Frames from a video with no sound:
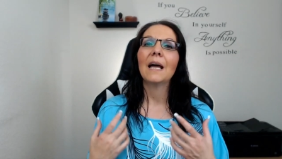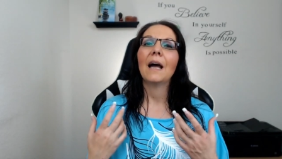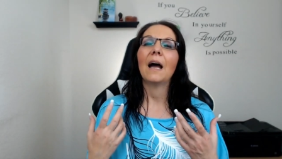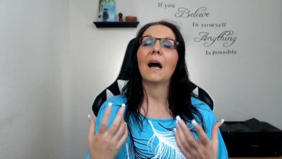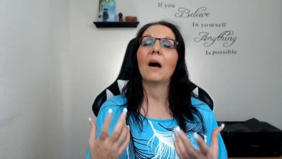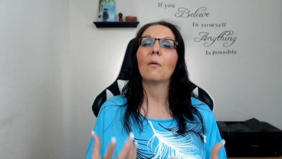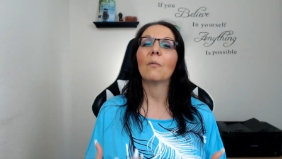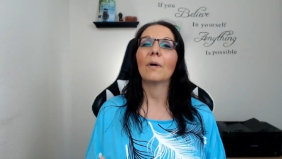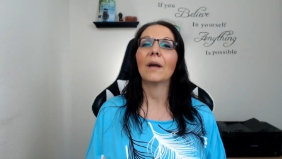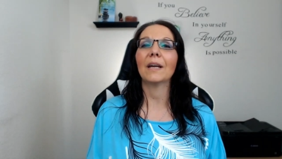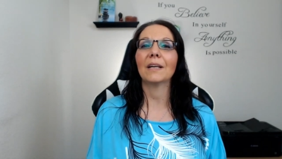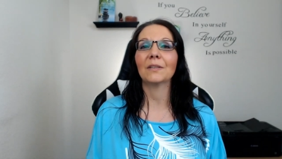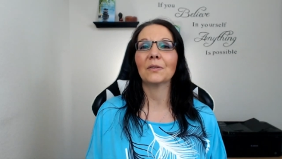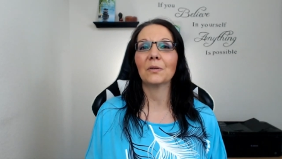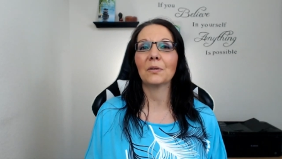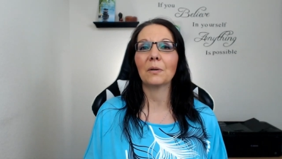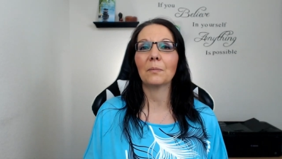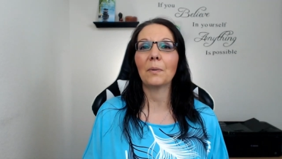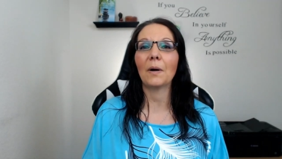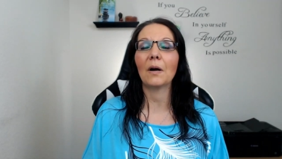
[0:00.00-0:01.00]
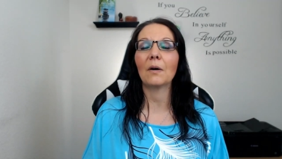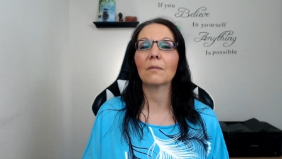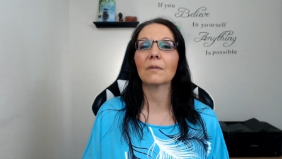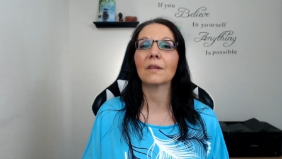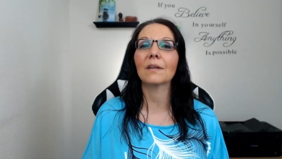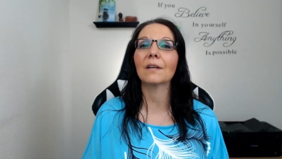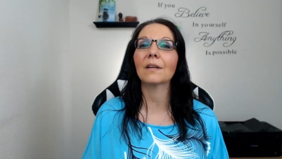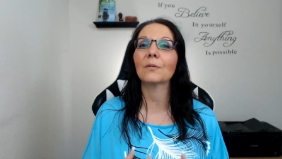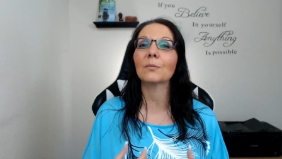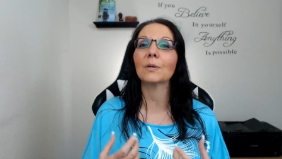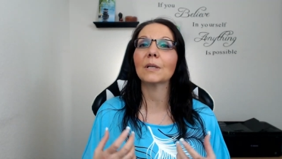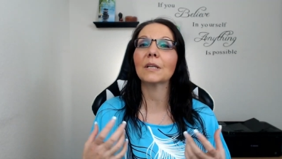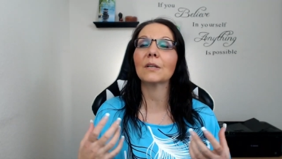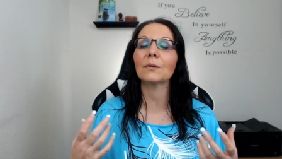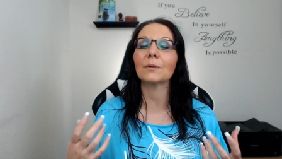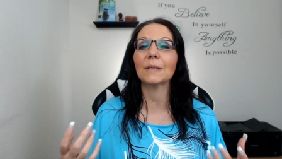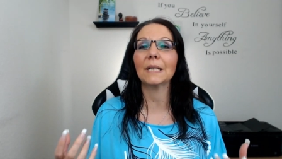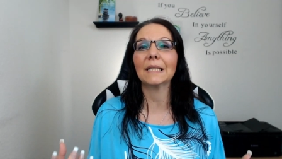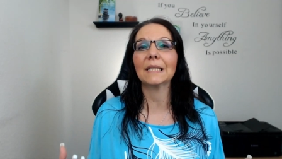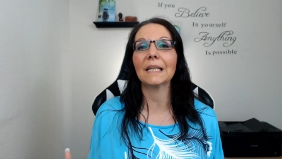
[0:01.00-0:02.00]
awaken to their power within and really
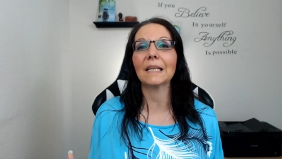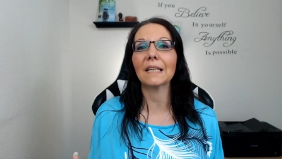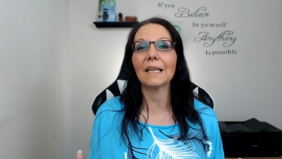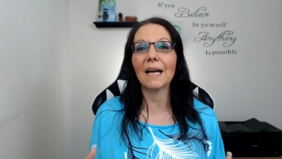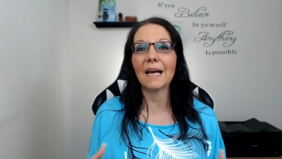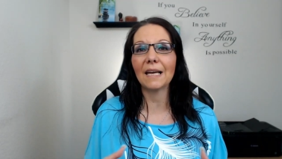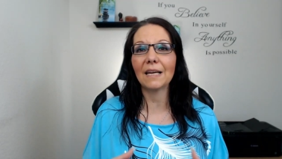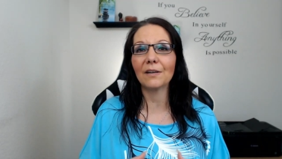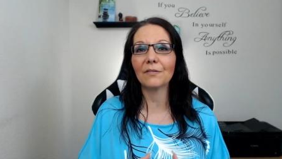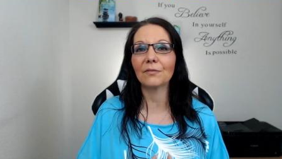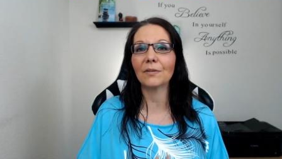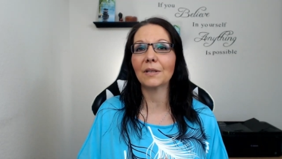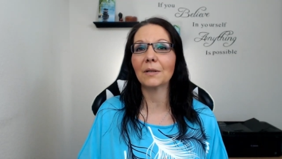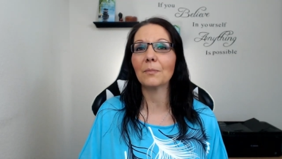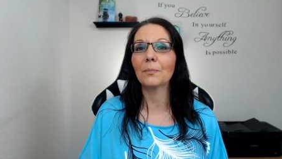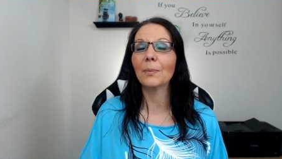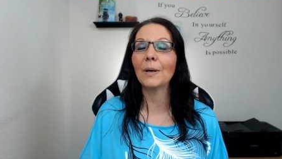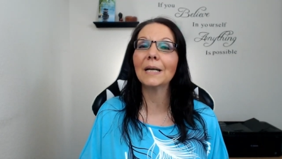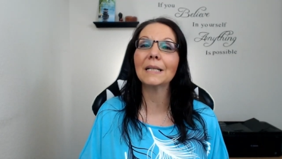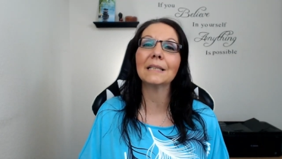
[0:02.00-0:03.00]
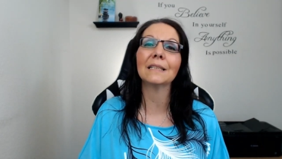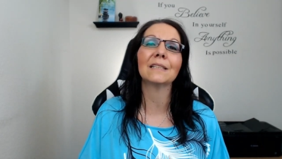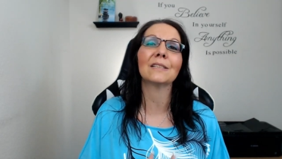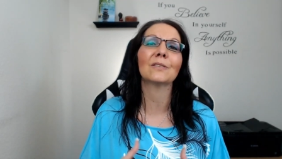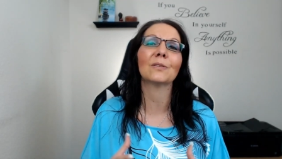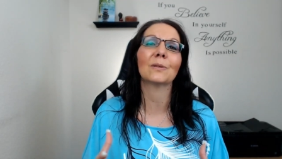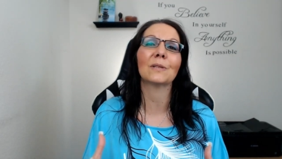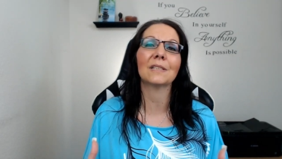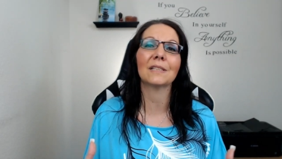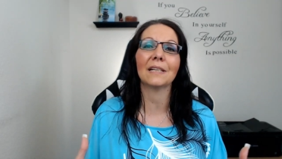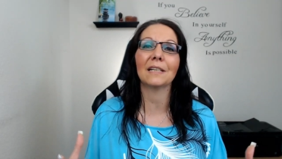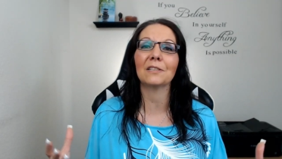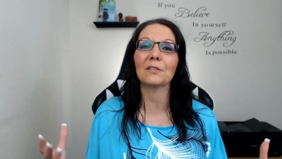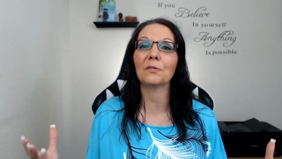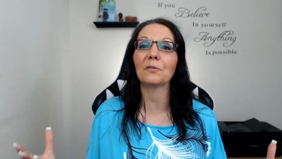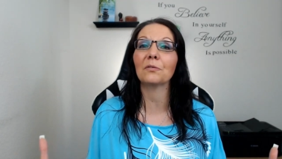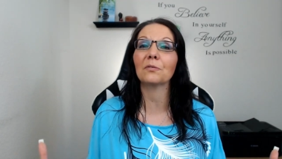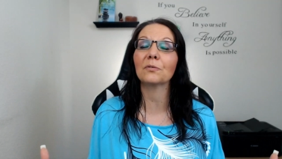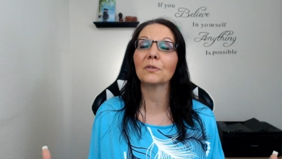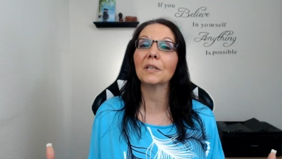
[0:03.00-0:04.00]
create the life and abundance, success and
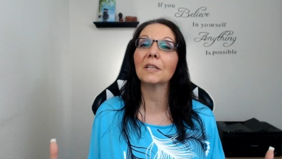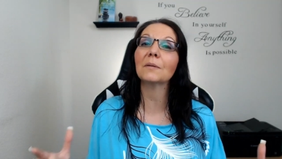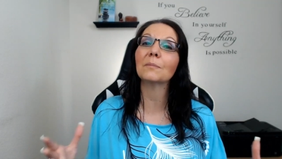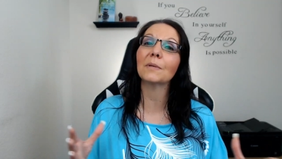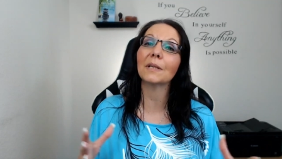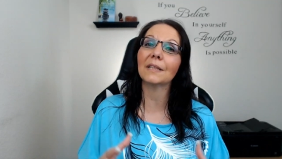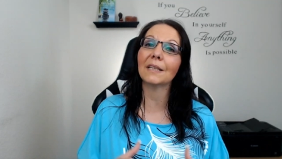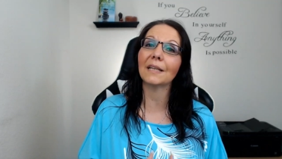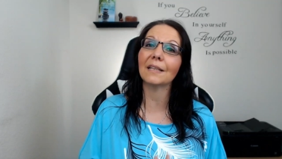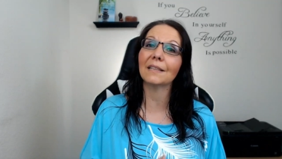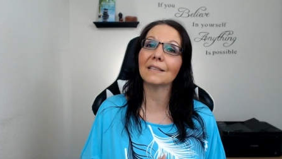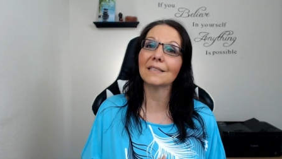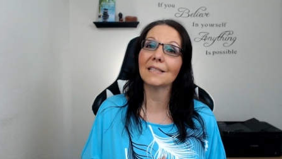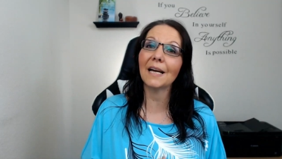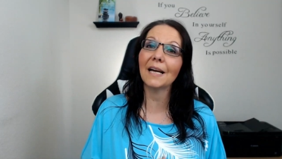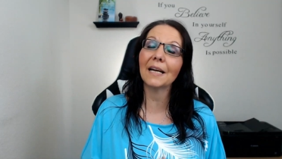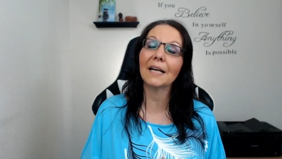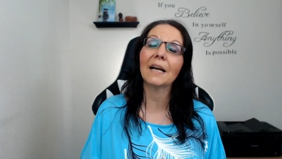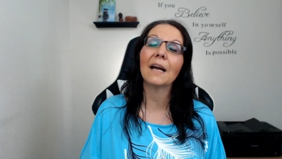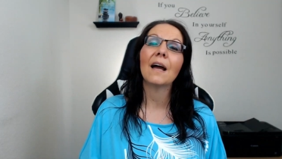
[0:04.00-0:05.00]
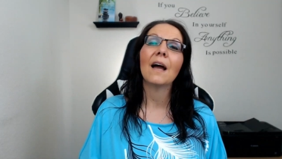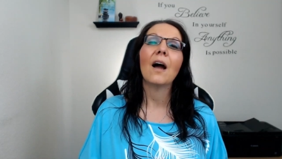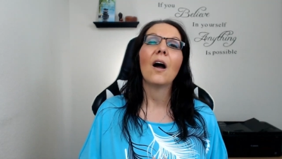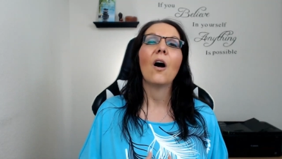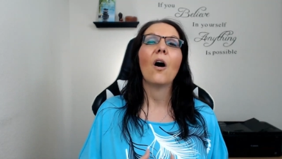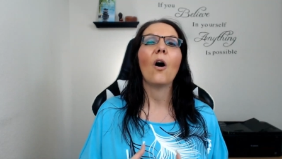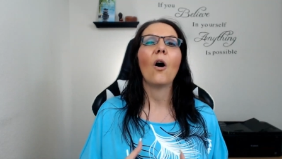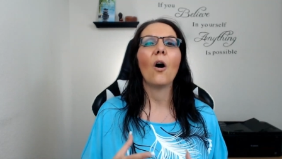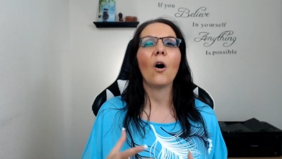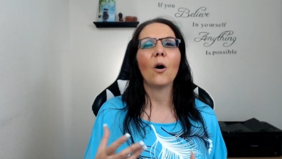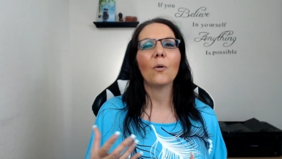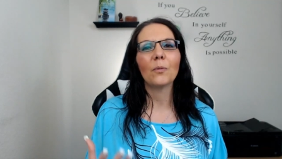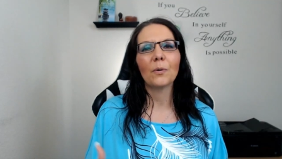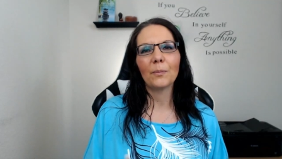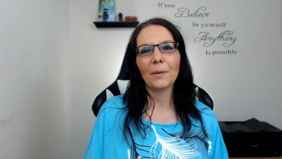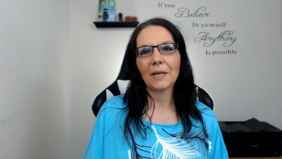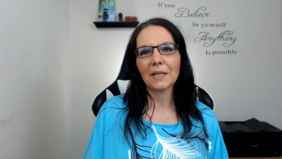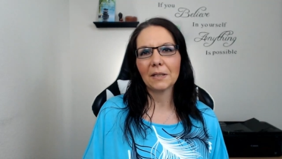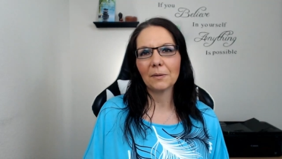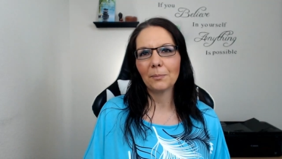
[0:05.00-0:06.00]
freedom that they desire all while
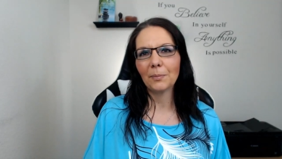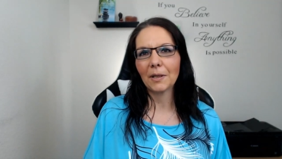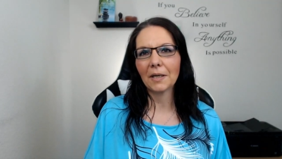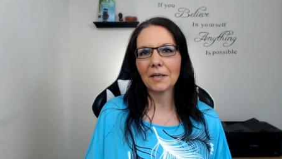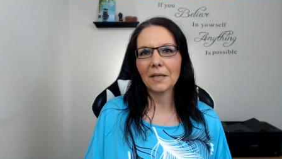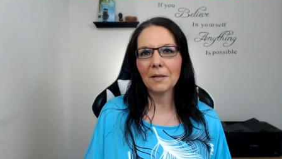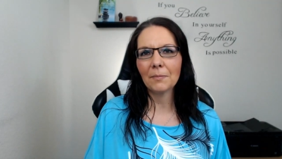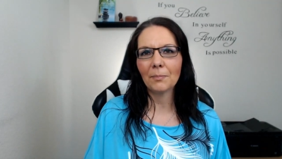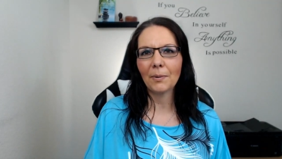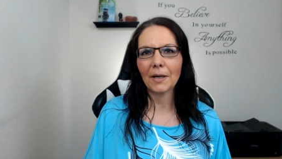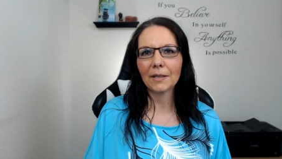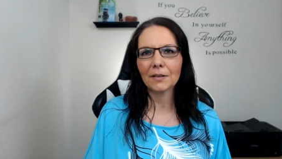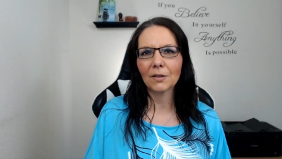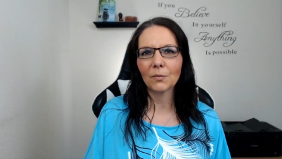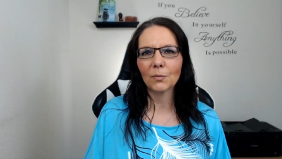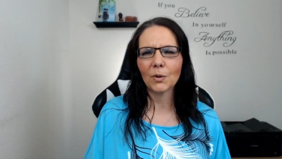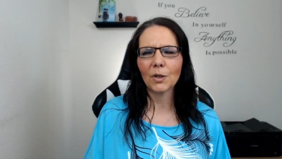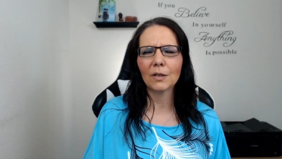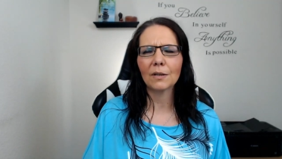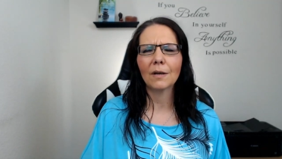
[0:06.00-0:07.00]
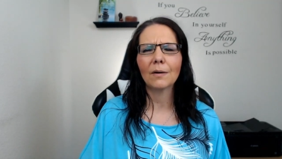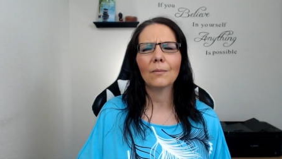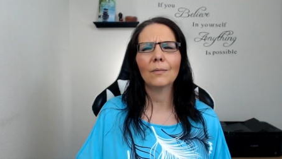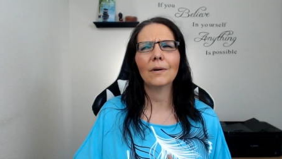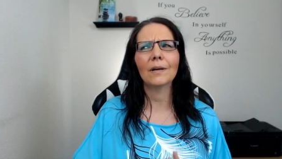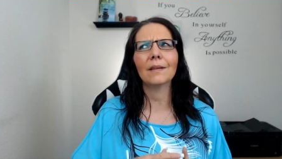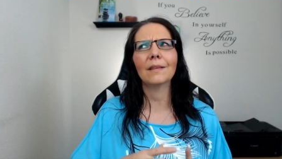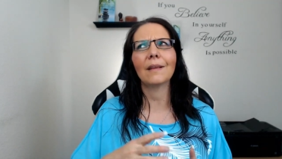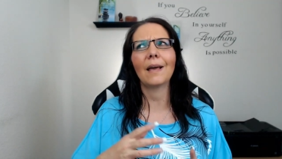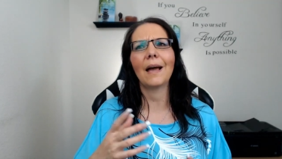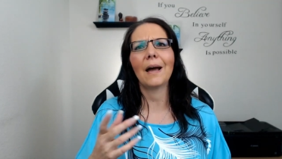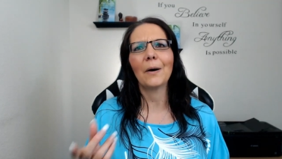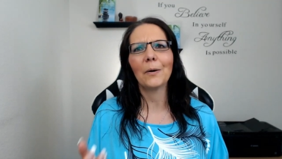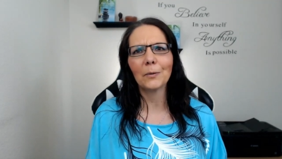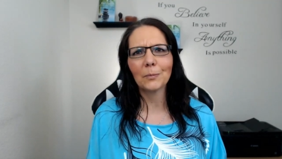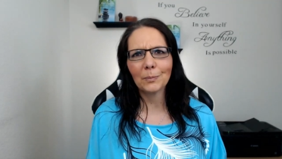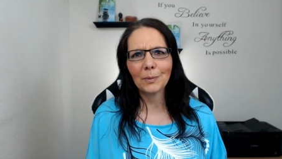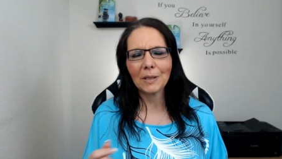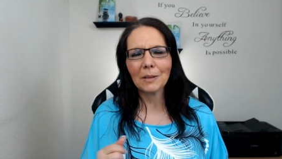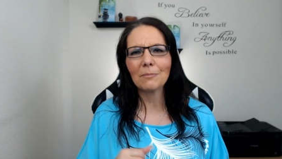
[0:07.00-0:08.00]
making a bigger impact in the world with
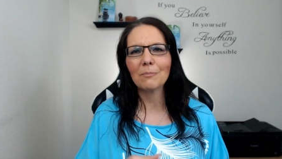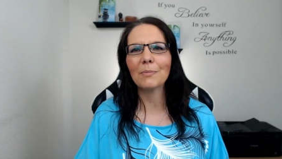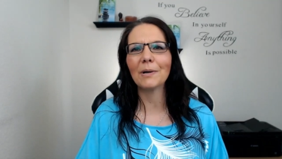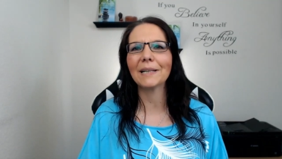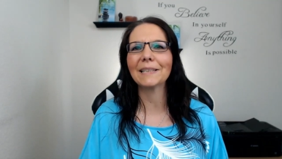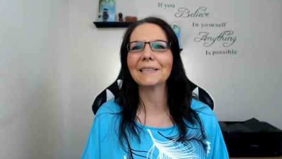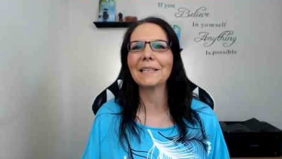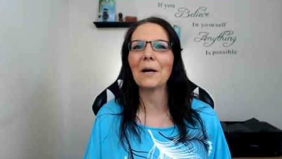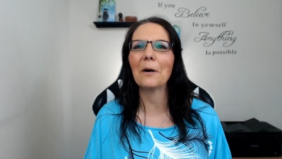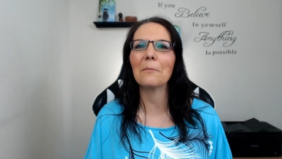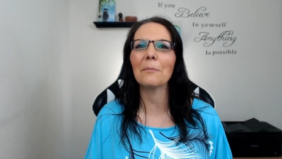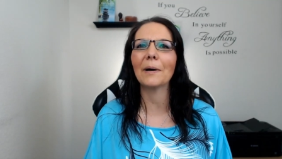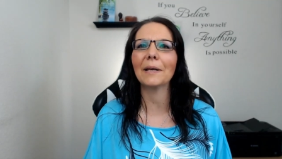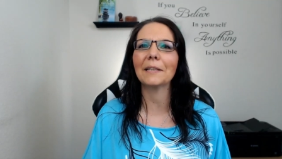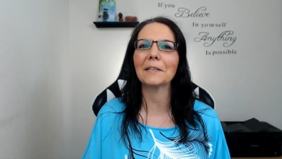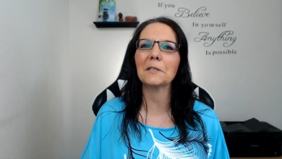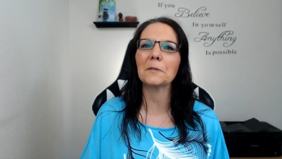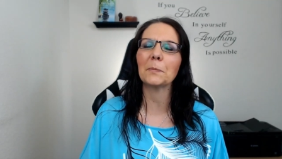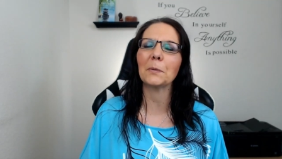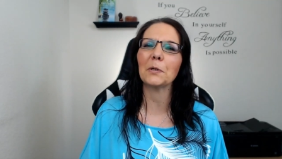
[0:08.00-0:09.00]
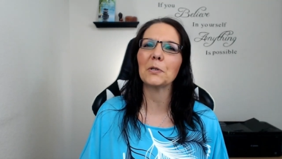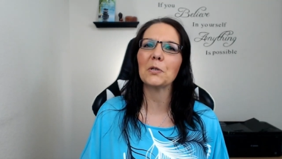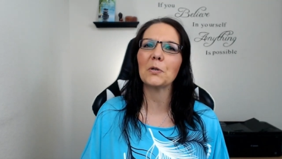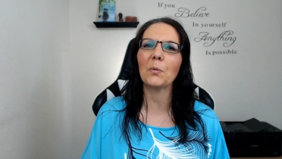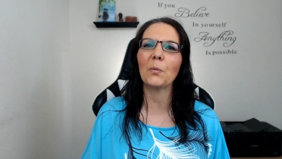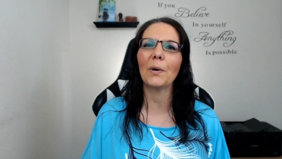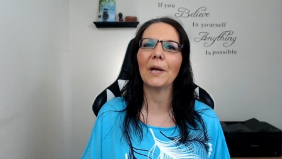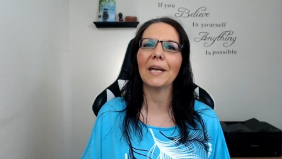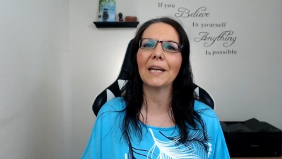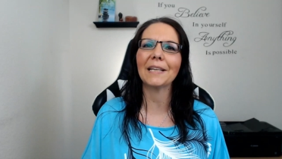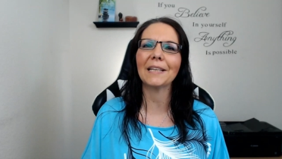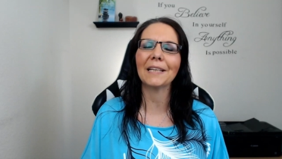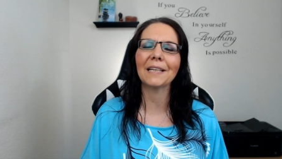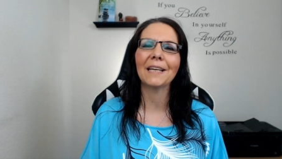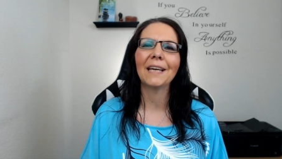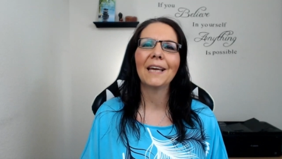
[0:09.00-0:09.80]
out being bugged down by their spiritual awakening.